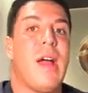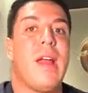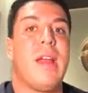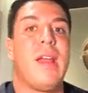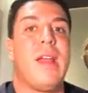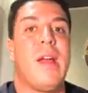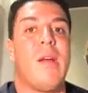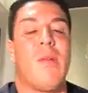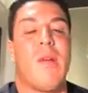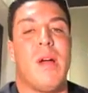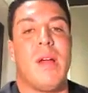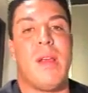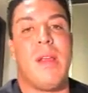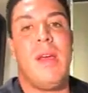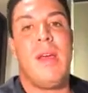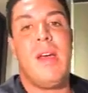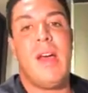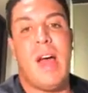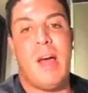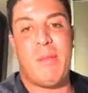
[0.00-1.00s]
90 day run.
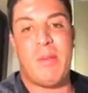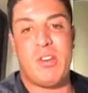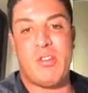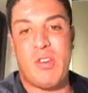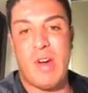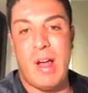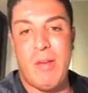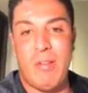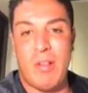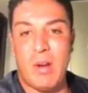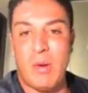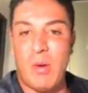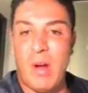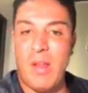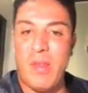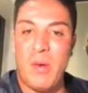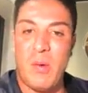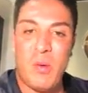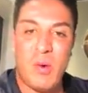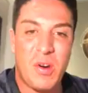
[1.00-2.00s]
I've been traveling
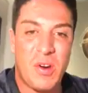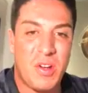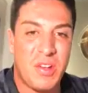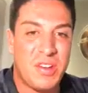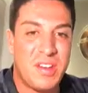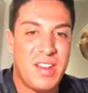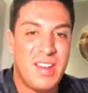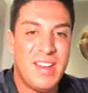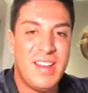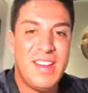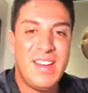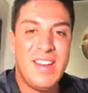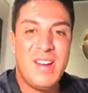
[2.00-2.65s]
around the world.